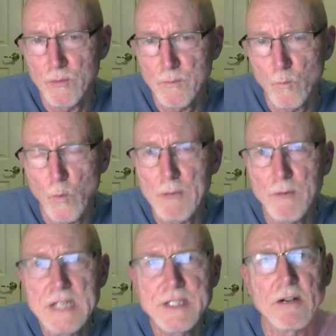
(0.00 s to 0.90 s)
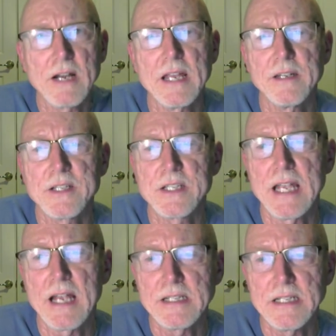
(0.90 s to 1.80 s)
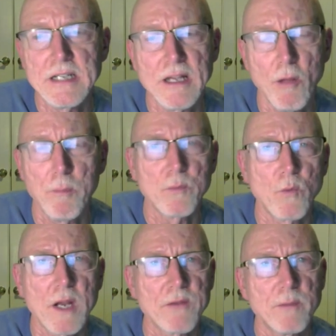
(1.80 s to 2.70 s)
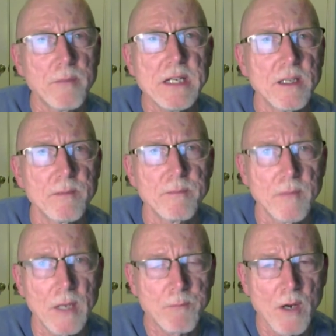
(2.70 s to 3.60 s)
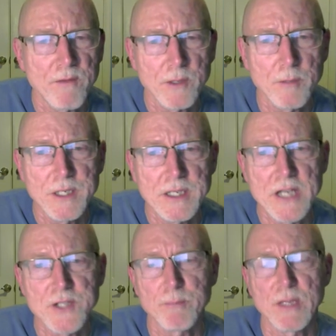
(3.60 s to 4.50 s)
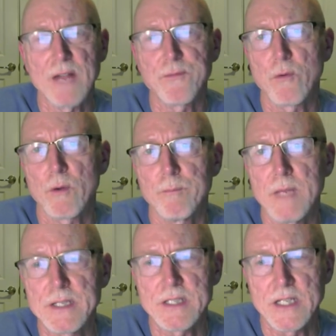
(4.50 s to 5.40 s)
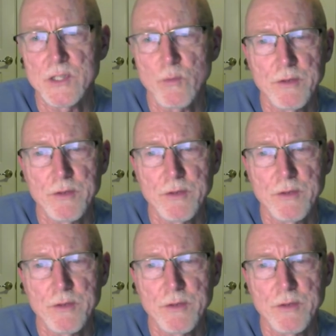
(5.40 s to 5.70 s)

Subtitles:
raise their hand and say, I need help in whatever medium and whatever communication platform makes sense,